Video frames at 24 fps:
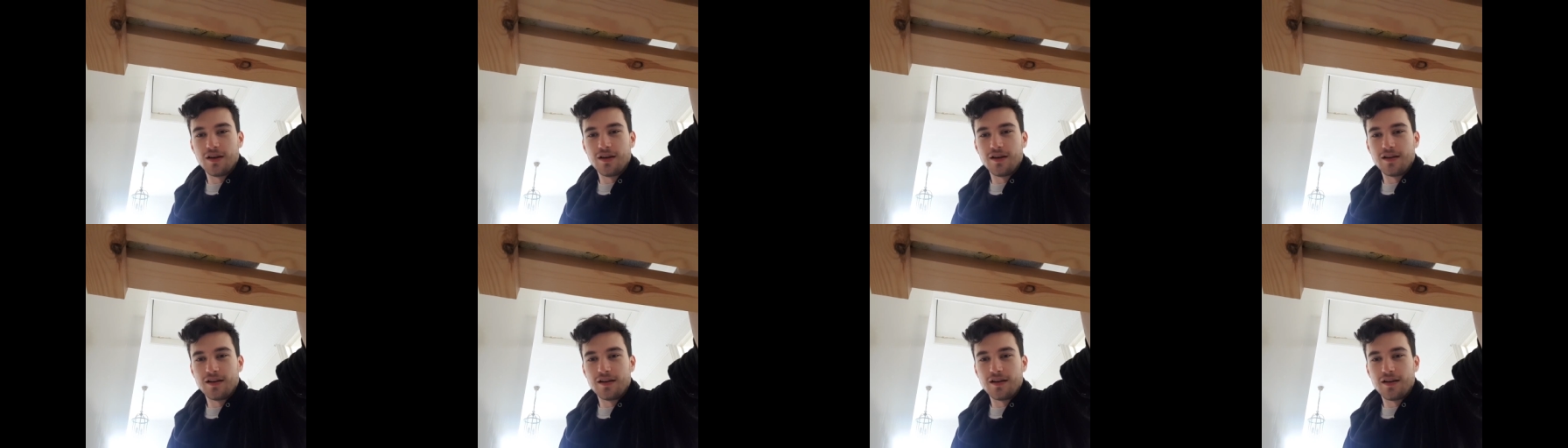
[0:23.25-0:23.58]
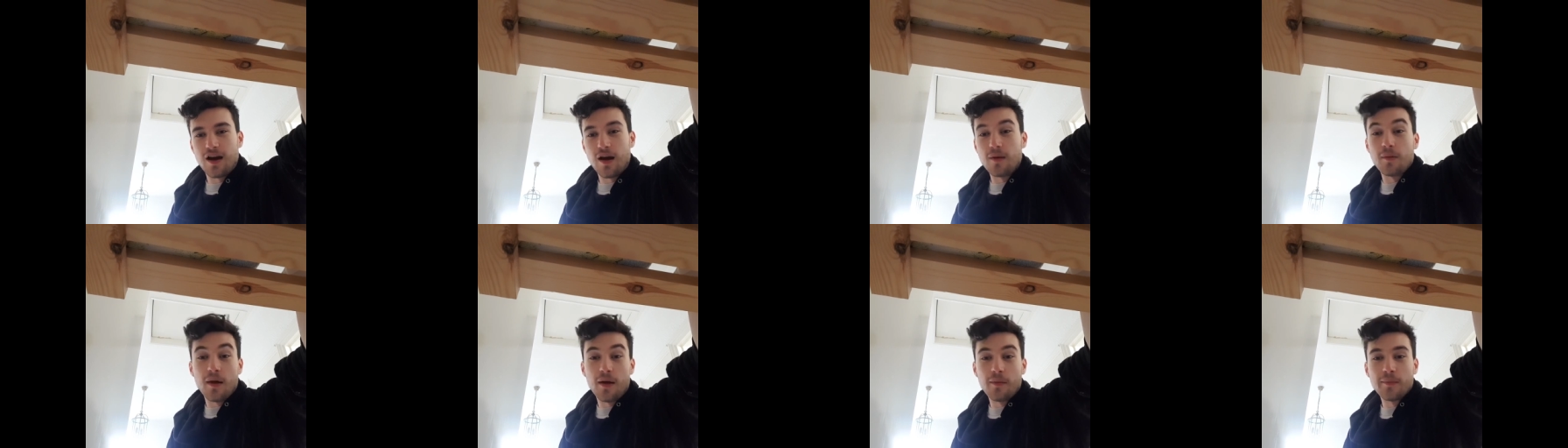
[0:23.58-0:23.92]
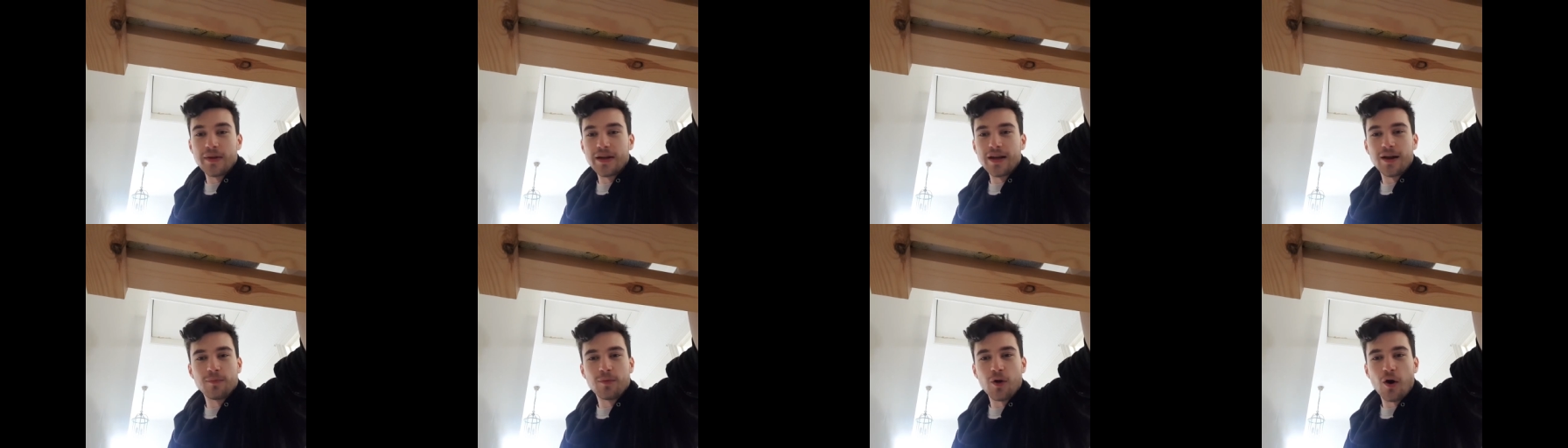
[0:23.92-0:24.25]
Uh, I, I
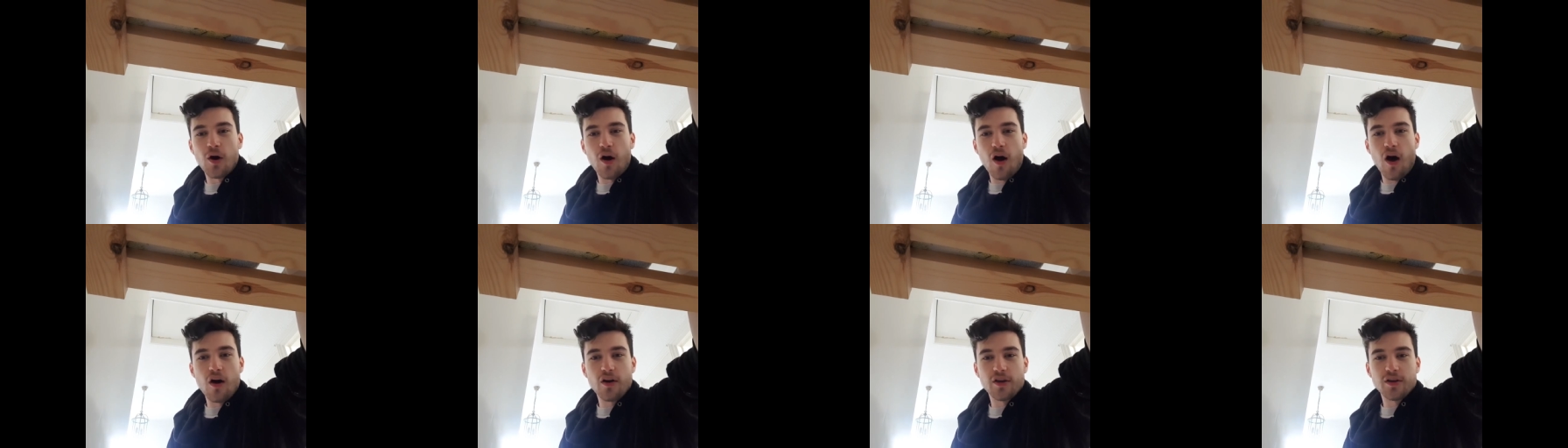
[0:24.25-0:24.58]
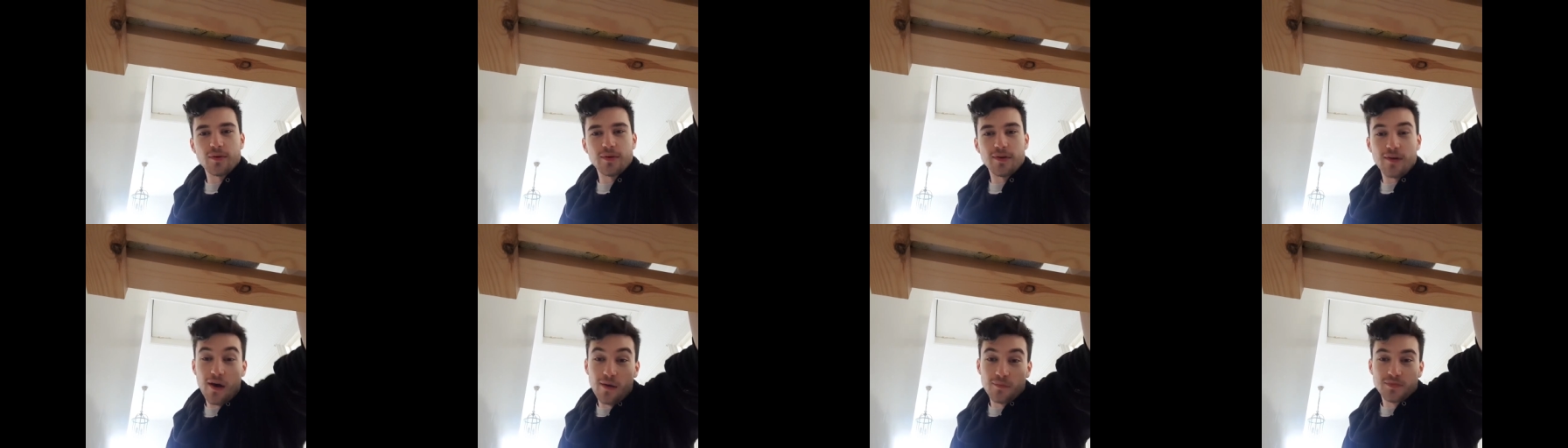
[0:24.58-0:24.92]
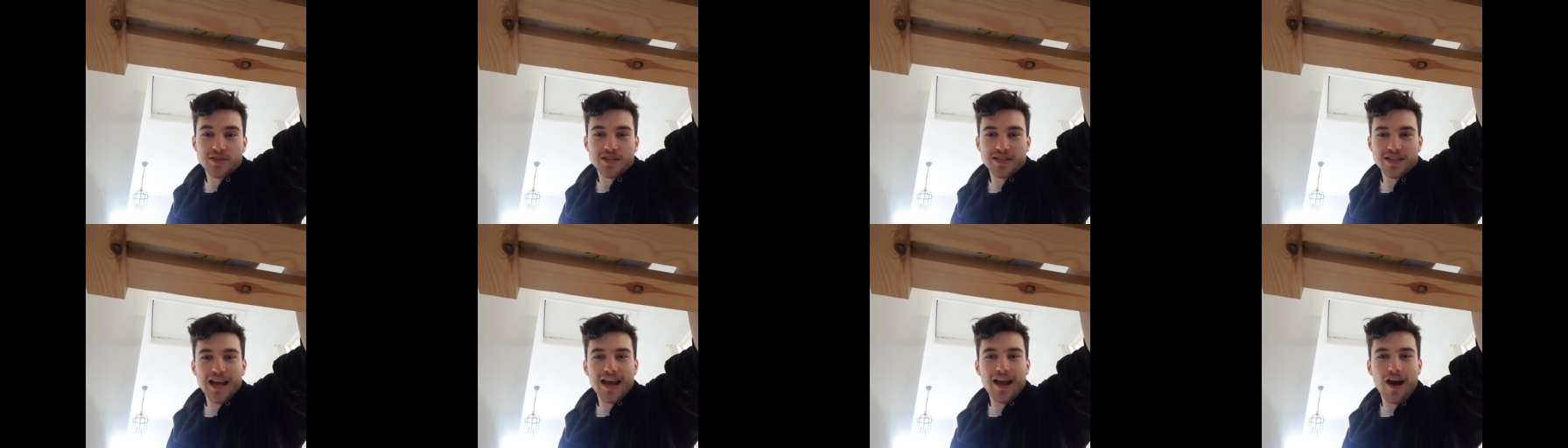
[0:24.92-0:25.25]
mean, I'm not arguing. I'm
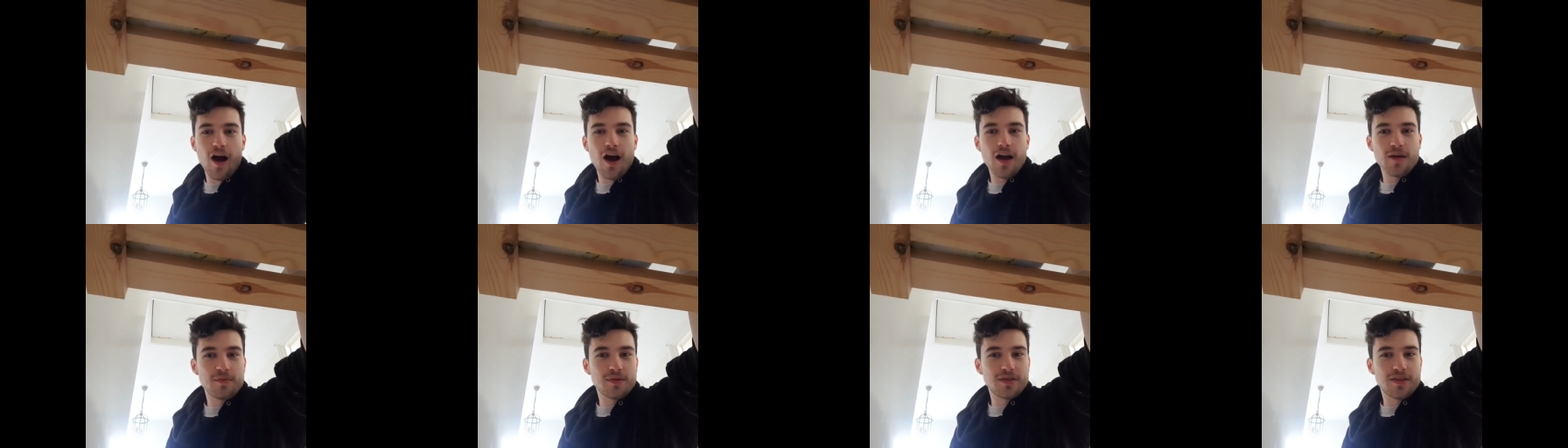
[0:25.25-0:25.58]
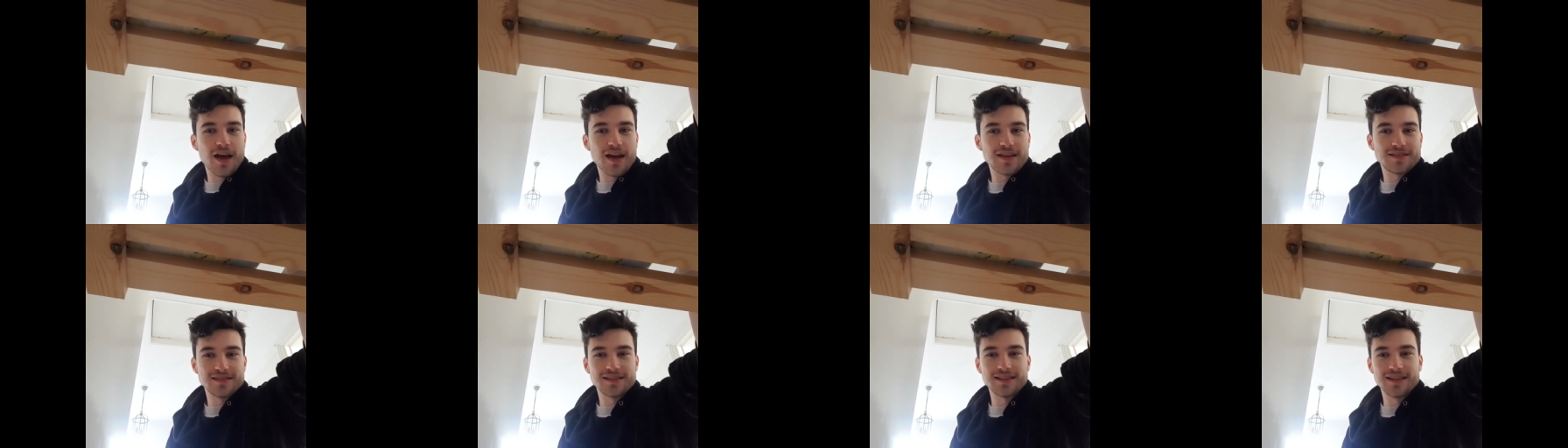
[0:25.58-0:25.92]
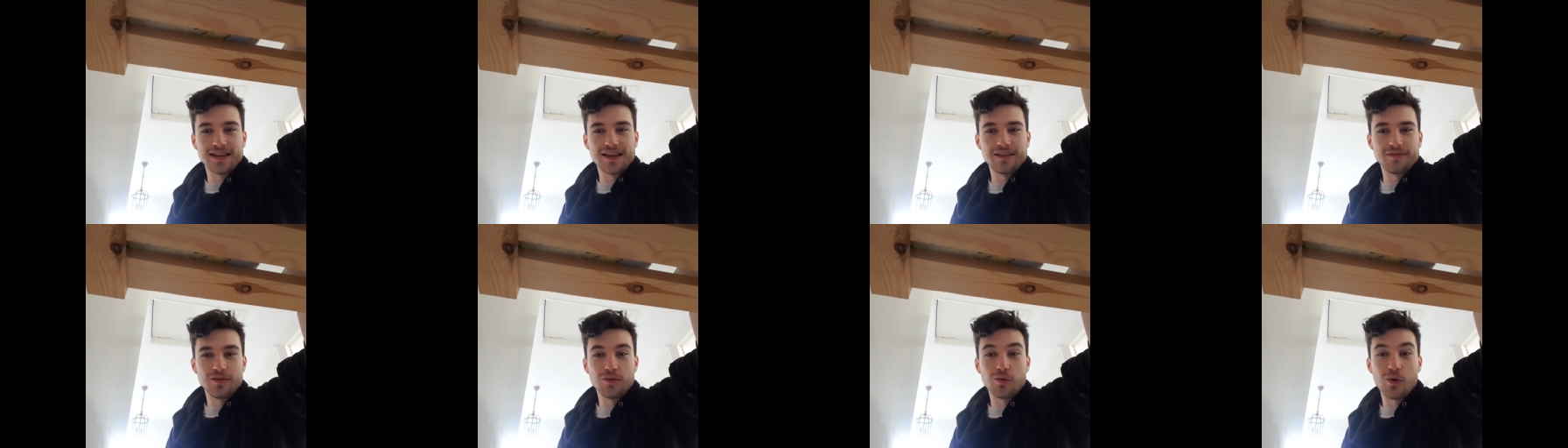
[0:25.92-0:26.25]
just saying
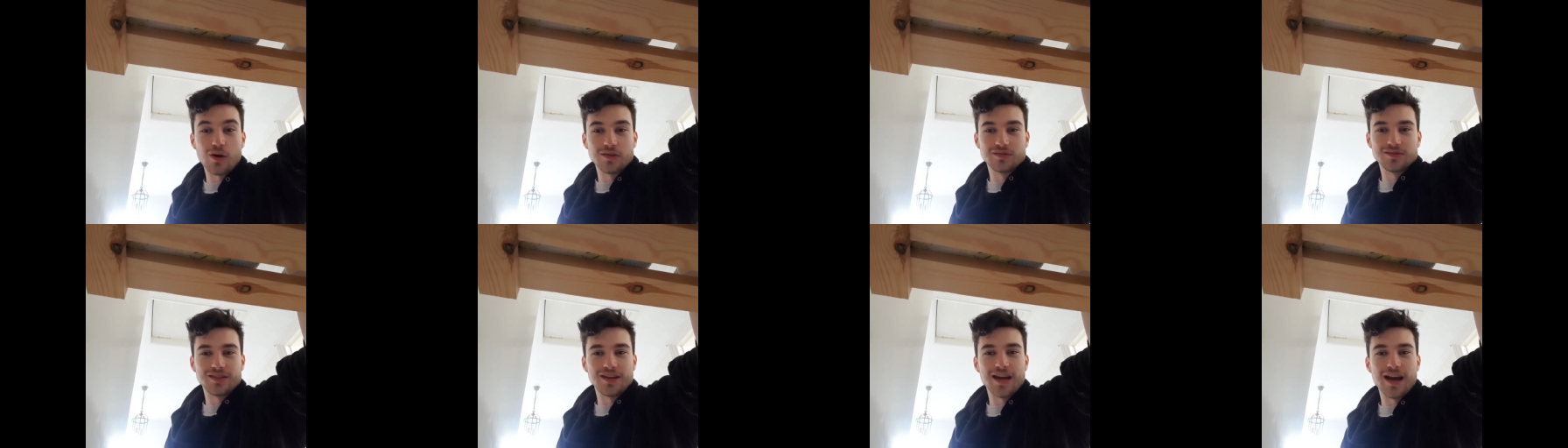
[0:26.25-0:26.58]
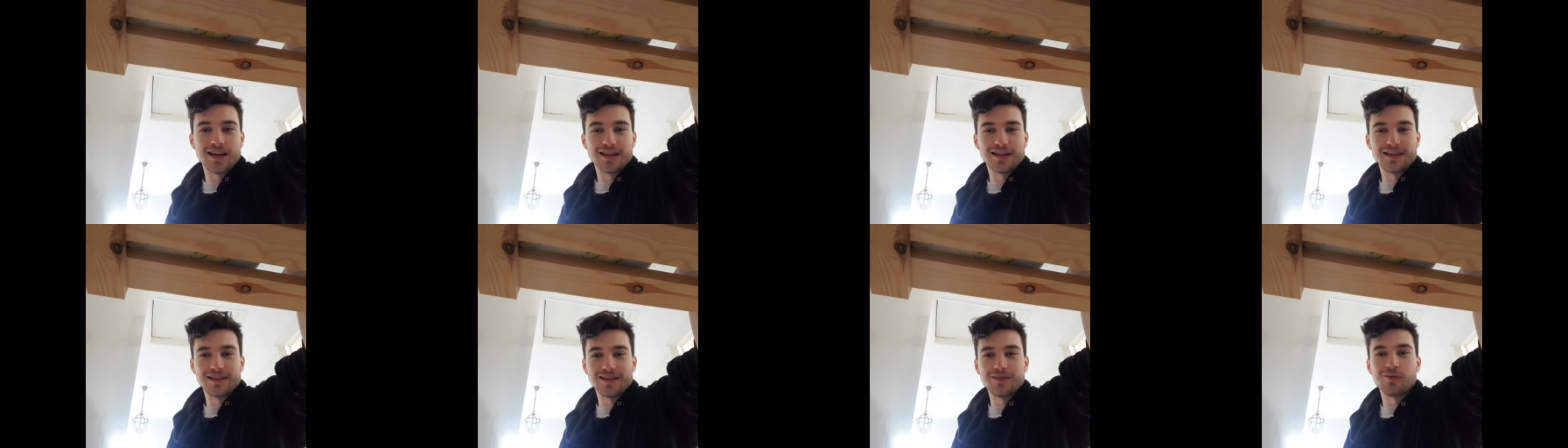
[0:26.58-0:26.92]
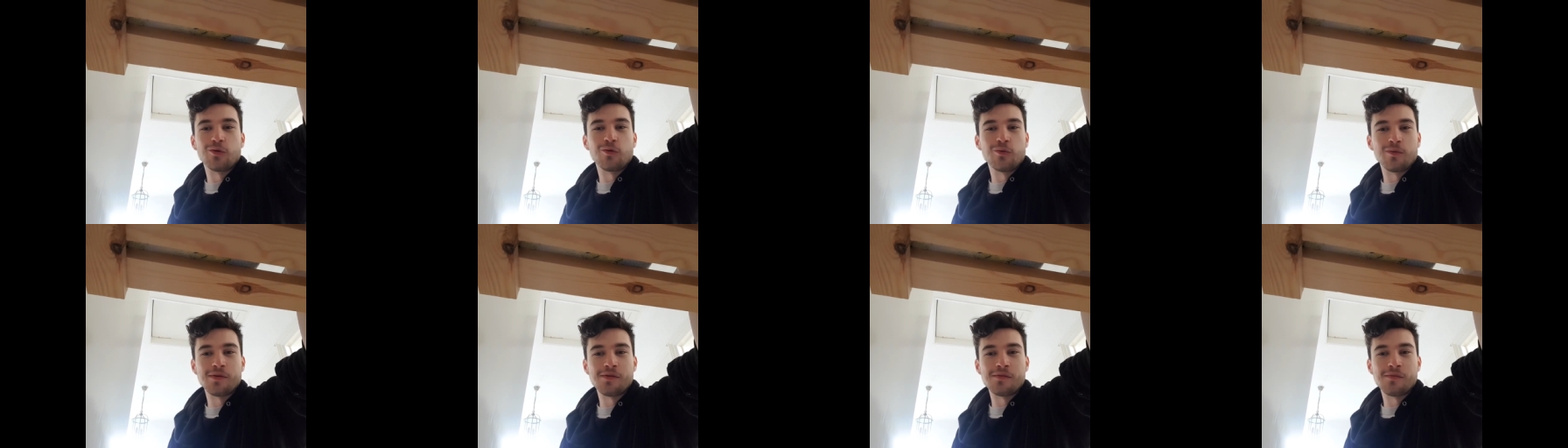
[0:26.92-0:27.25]
hypothetically, if you were to get it, it
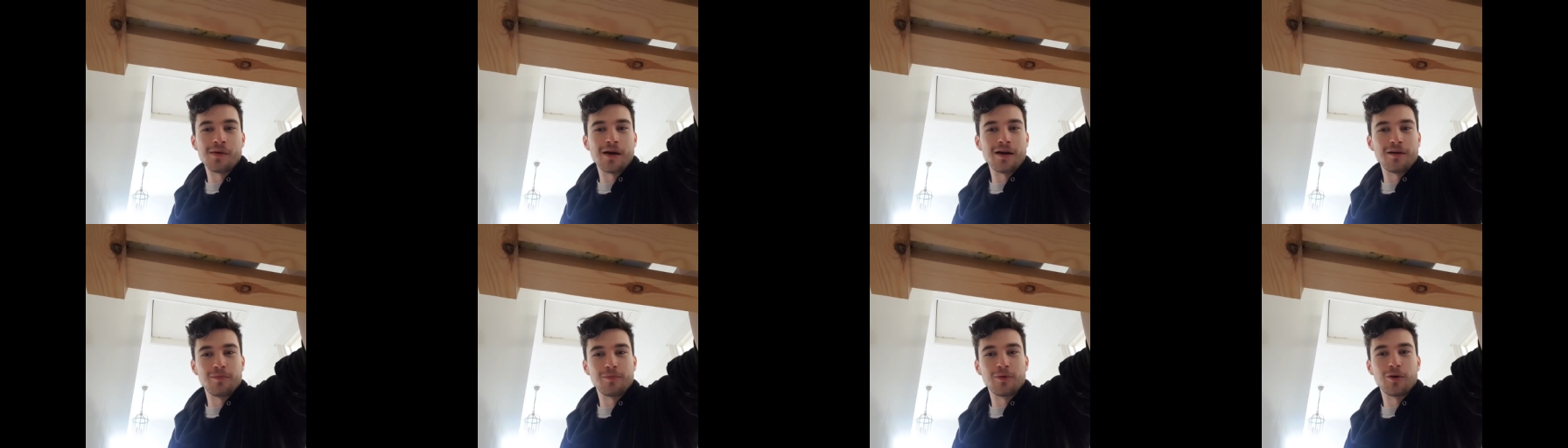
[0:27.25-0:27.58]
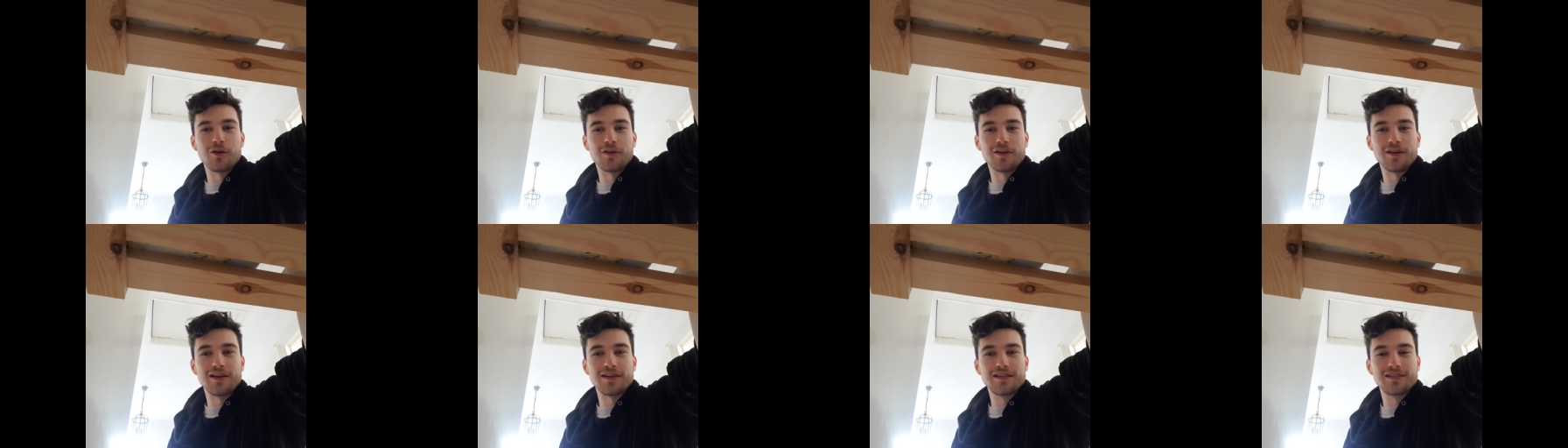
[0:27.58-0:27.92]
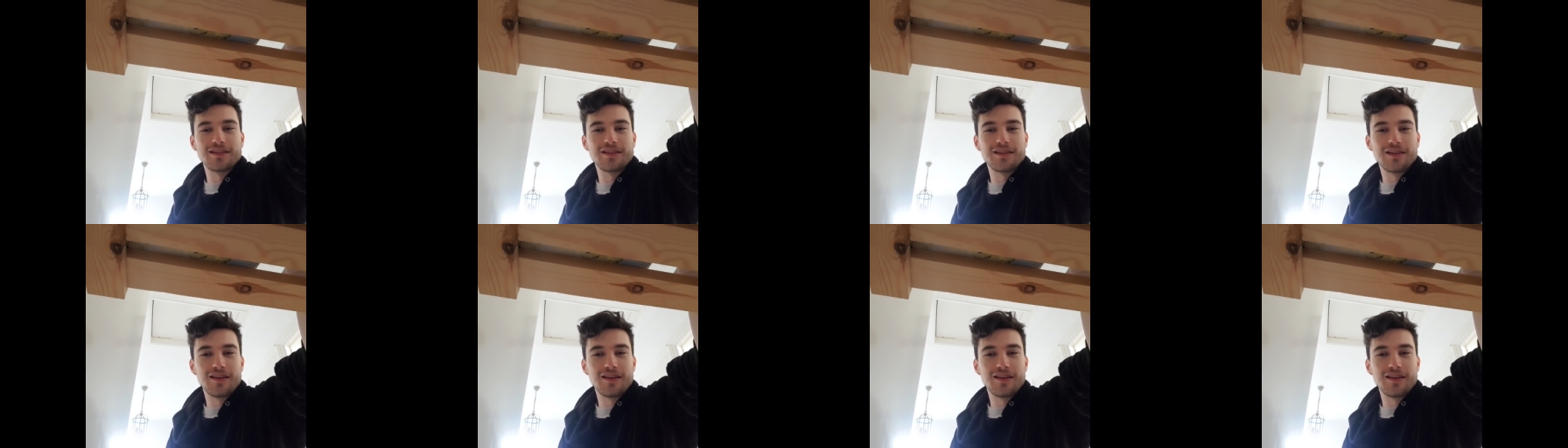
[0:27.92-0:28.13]
would be a better product.